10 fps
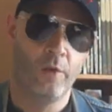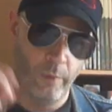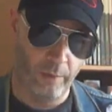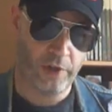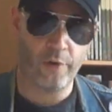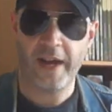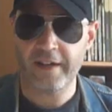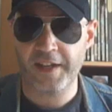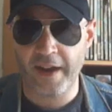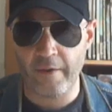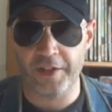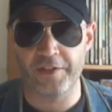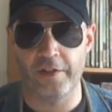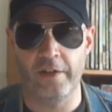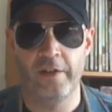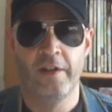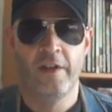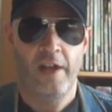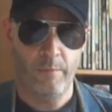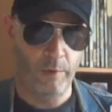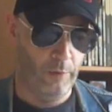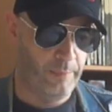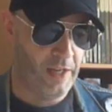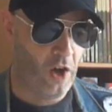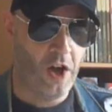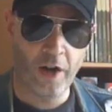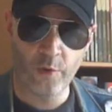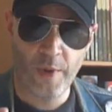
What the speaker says: we will create a character, and we will be all